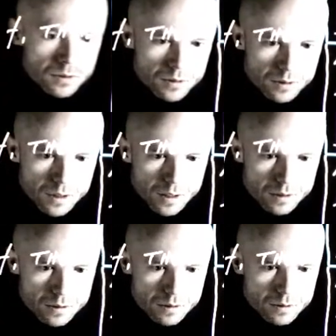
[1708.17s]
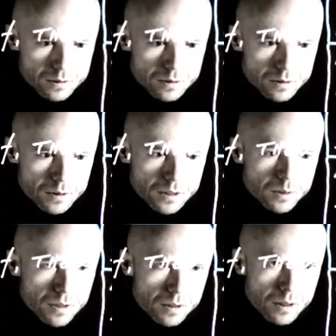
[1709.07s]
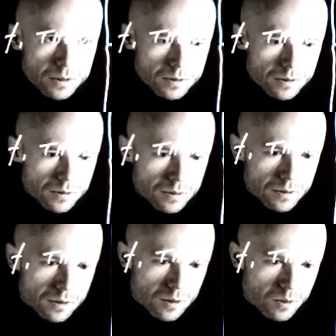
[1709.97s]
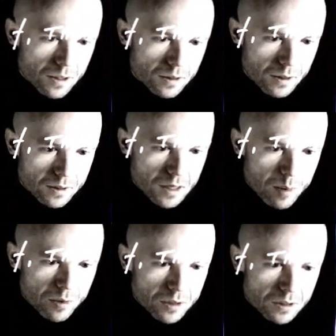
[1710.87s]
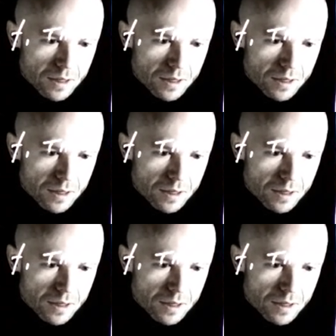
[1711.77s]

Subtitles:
Okay, let's do another quick example. So